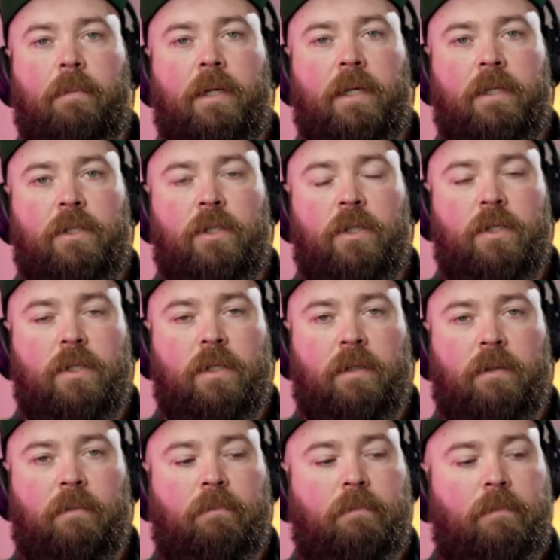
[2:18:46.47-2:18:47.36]

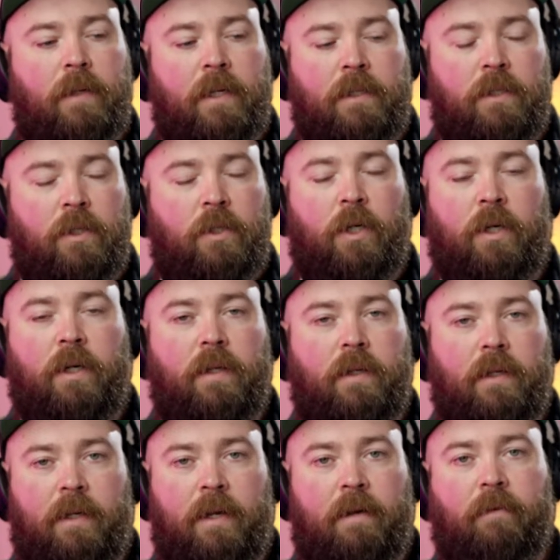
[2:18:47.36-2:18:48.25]
It's a journey that
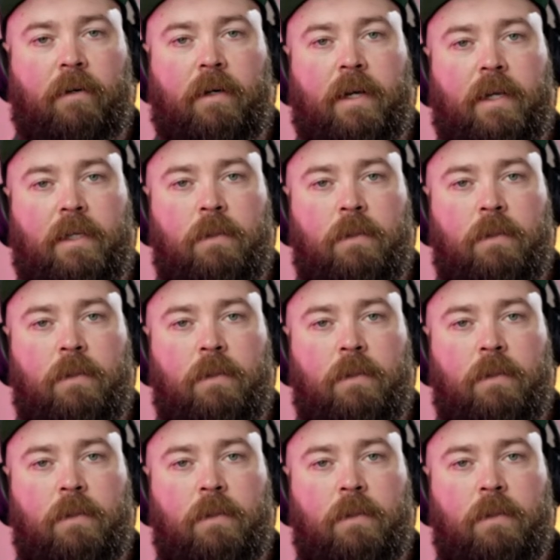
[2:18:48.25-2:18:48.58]
never ends,